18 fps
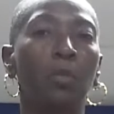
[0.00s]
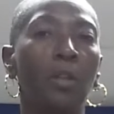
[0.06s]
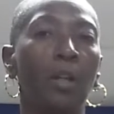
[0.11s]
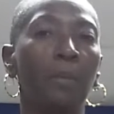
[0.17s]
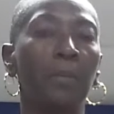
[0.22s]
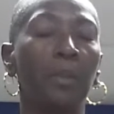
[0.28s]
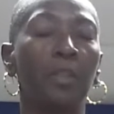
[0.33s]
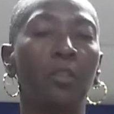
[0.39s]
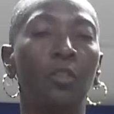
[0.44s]

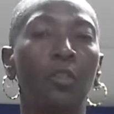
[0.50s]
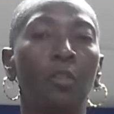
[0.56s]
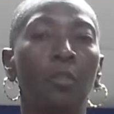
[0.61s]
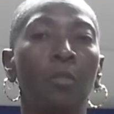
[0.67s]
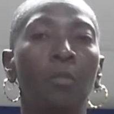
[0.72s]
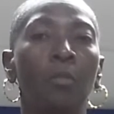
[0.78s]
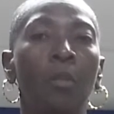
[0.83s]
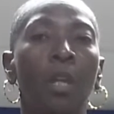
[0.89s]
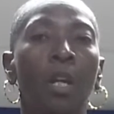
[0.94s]
coming
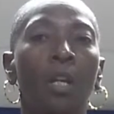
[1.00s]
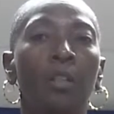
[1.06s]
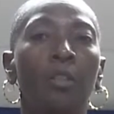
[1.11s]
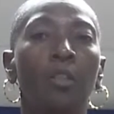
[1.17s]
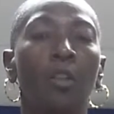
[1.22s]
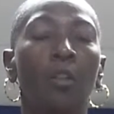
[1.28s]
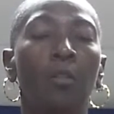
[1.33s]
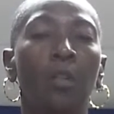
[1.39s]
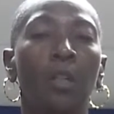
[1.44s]
to
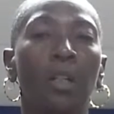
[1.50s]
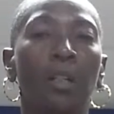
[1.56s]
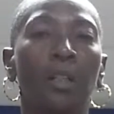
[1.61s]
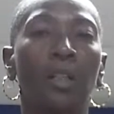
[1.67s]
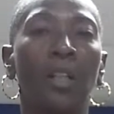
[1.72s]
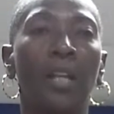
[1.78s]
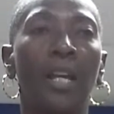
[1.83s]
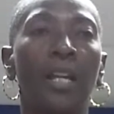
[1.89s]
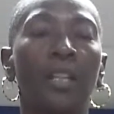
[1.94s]
yoga
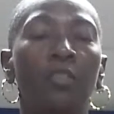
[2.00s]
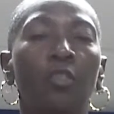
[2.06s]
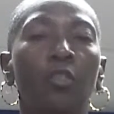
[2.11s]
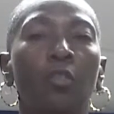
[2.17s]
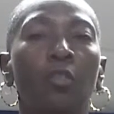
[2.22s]
class,